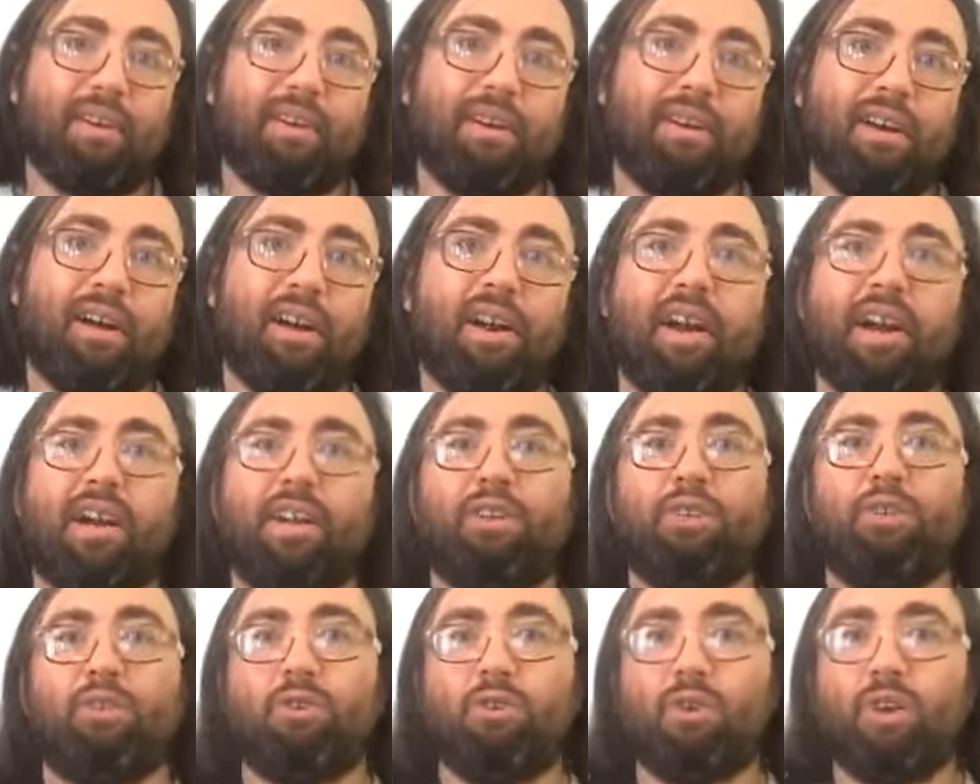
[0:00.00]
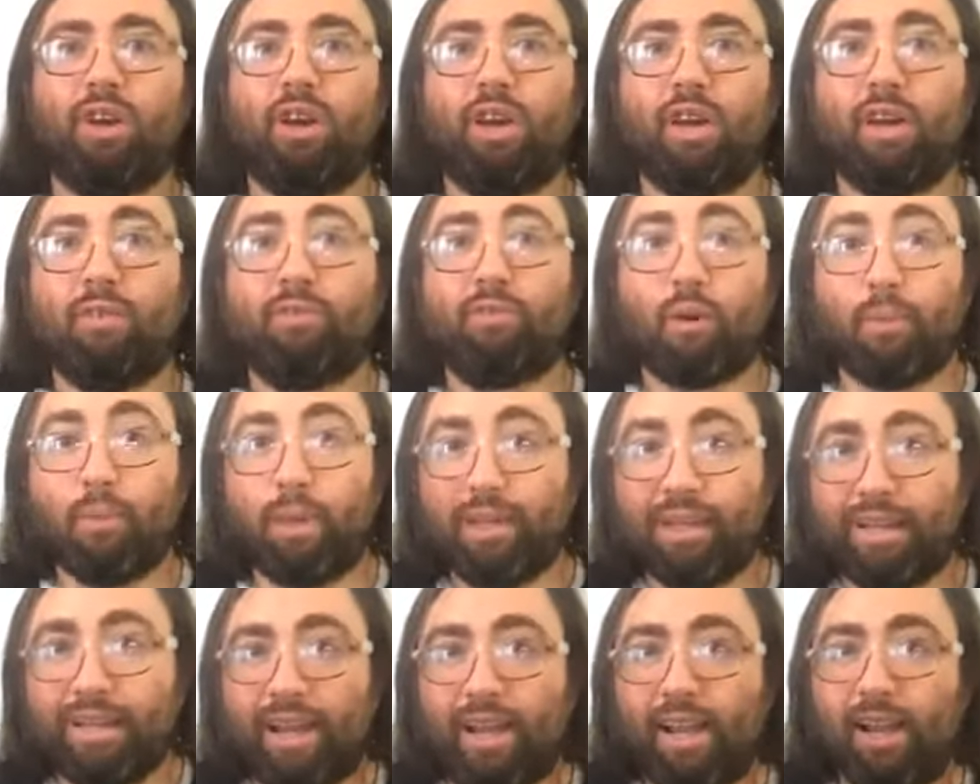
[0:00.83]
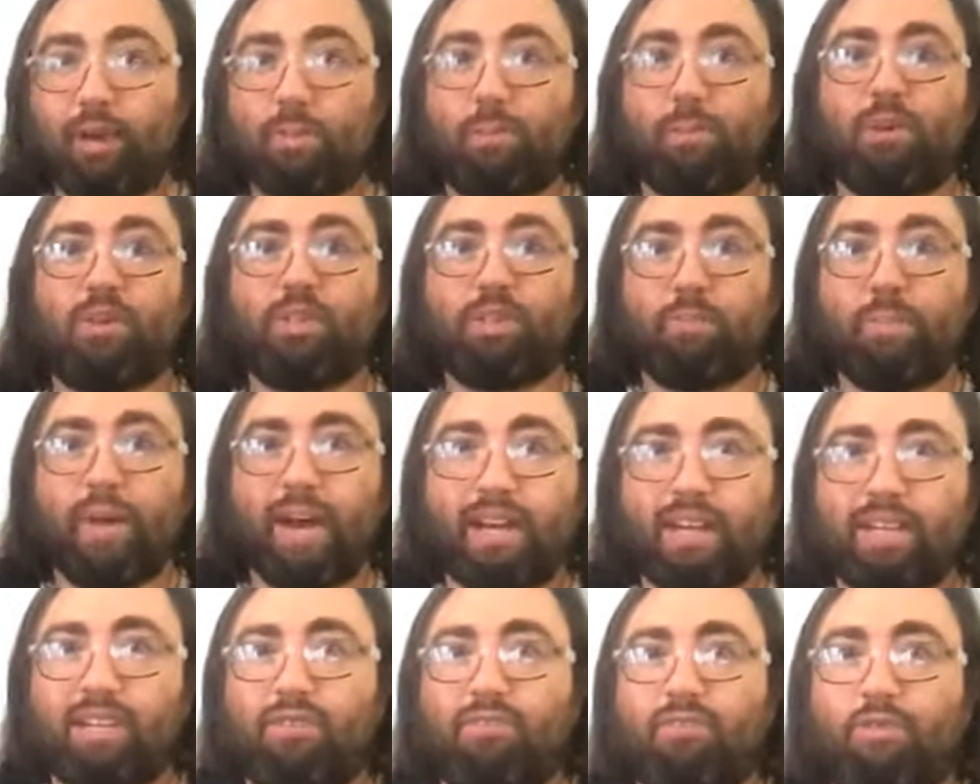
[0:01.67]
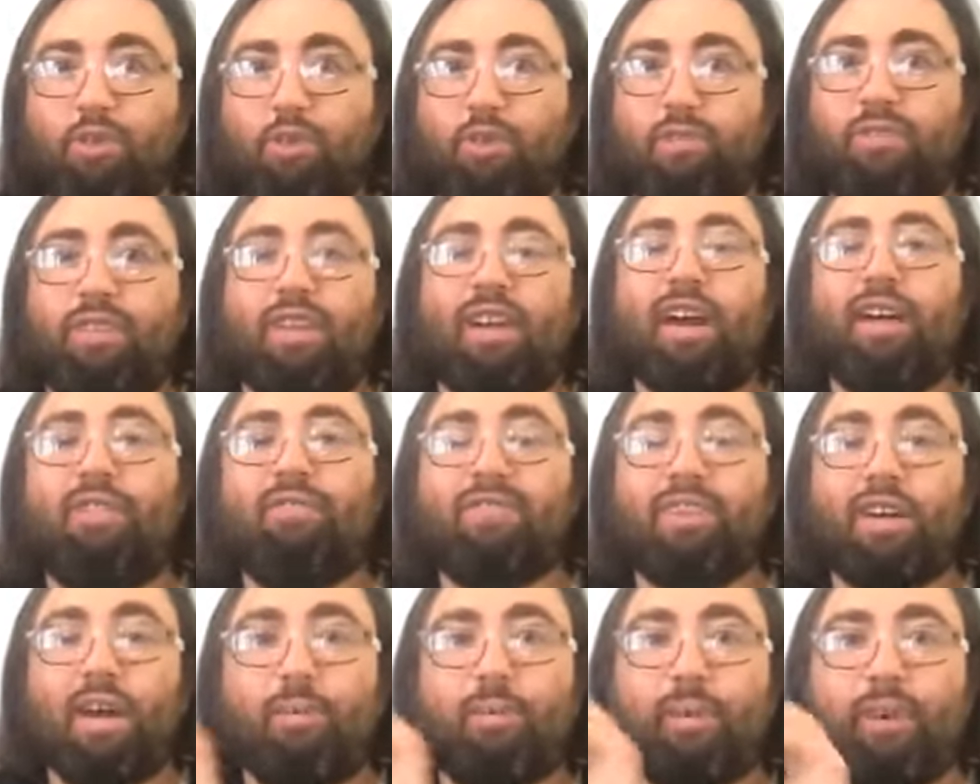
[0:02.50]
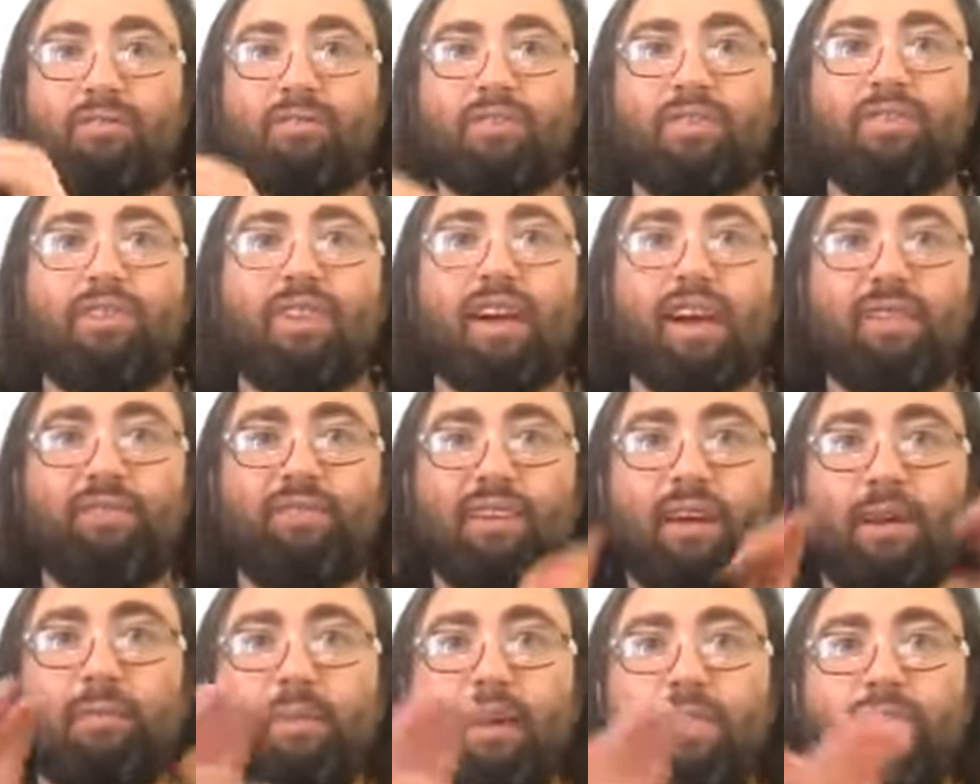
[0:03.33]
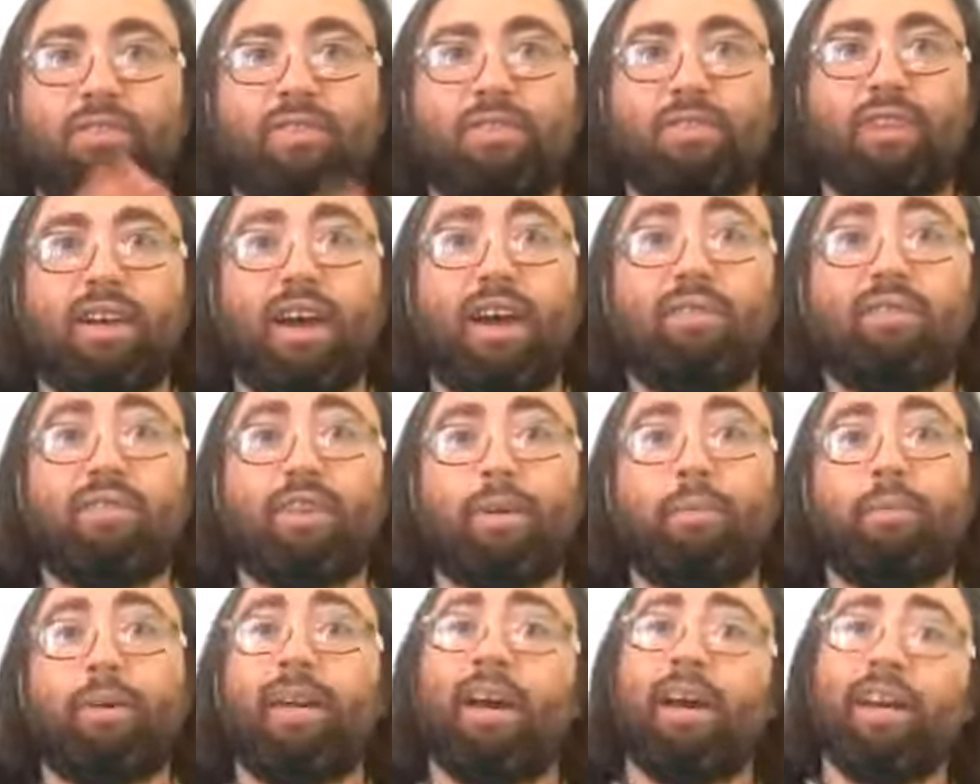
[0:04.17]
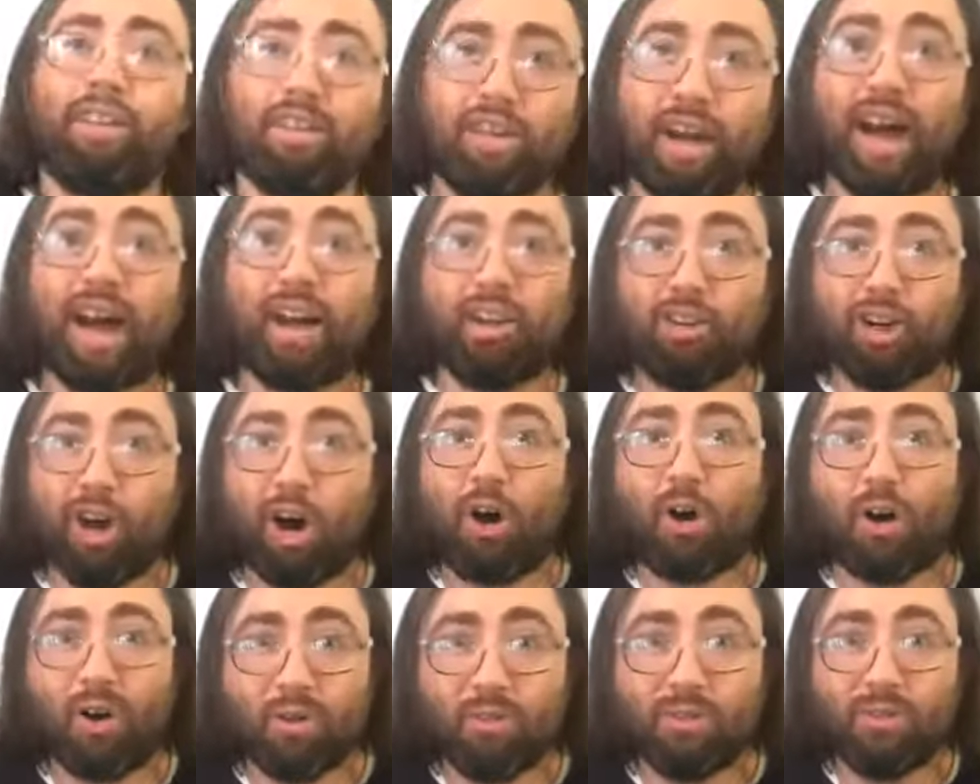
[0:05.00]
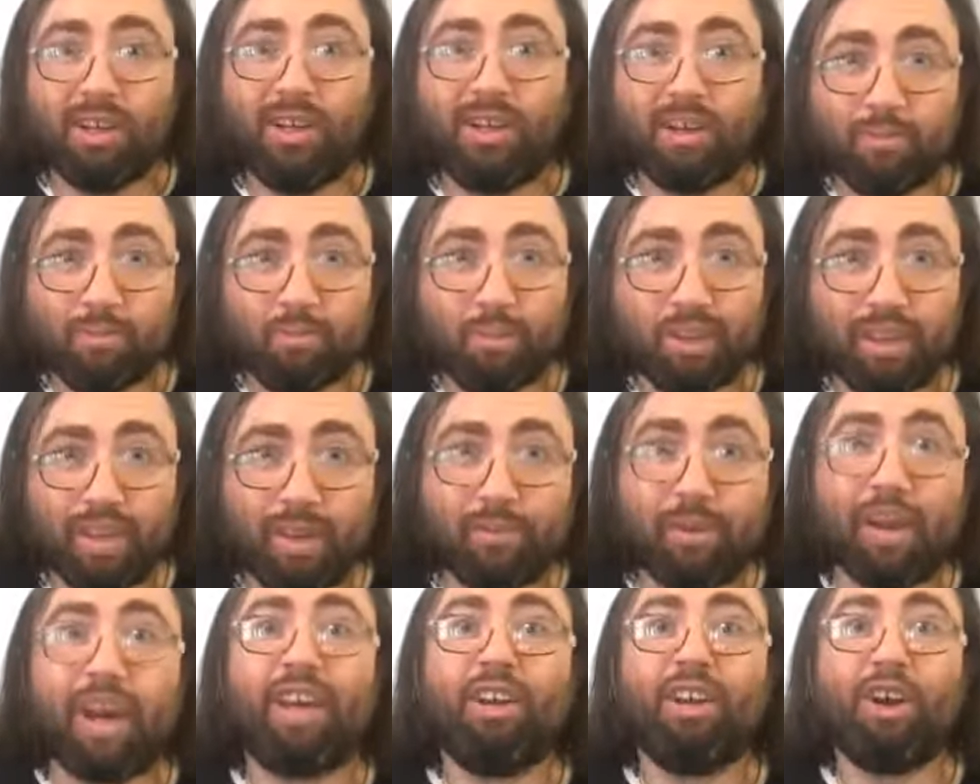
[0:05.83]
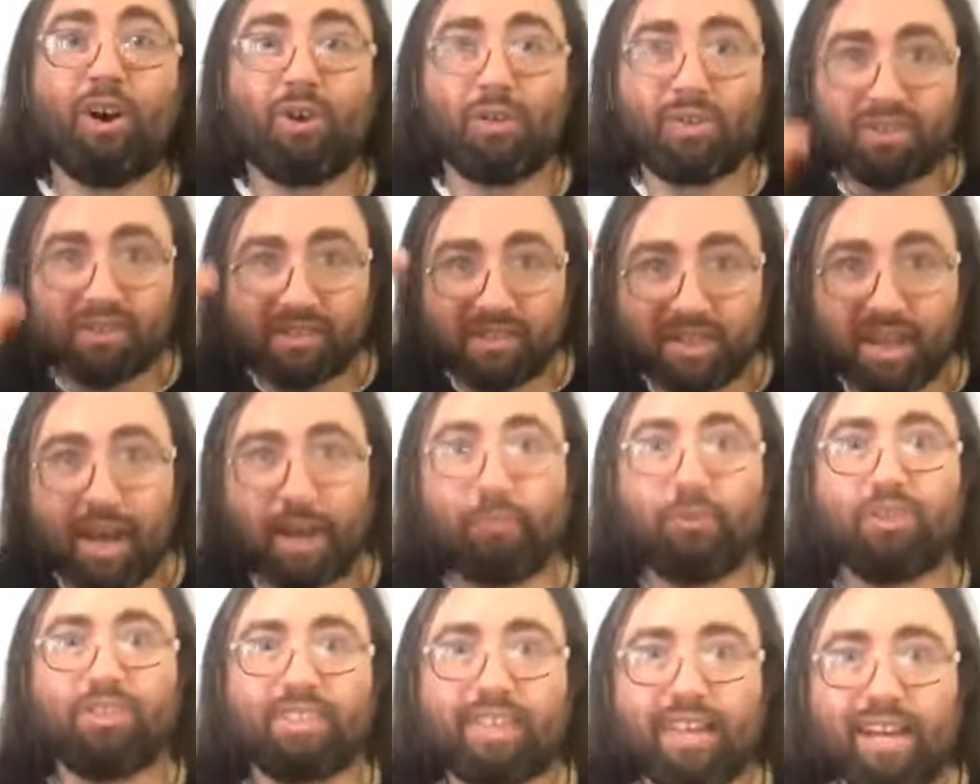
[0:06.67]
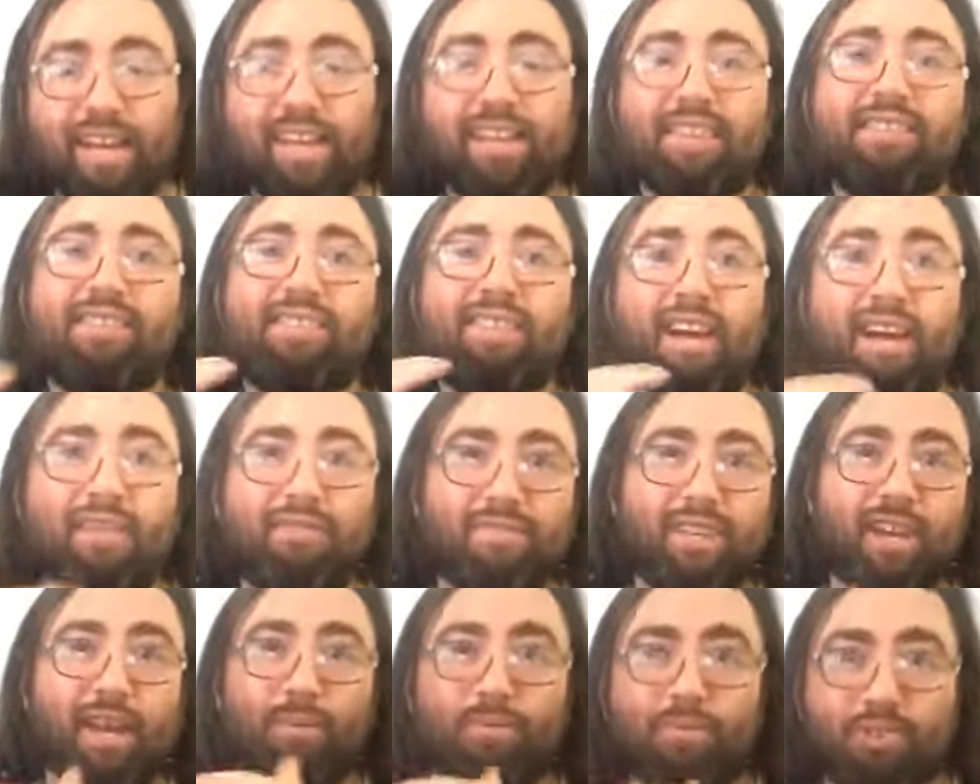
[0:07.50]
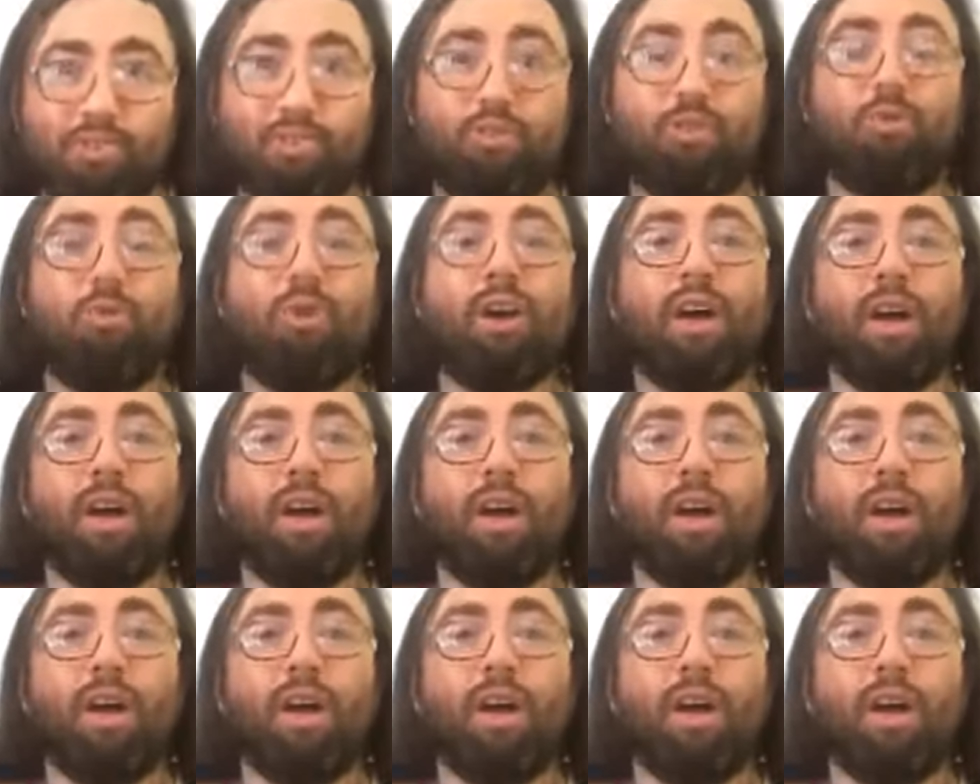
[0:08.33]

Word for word: All right, you, from a linear perspective, you have lifetime after lifetime after lifetime, and I I know, believe me, I know there's simultaneous lifetimes too,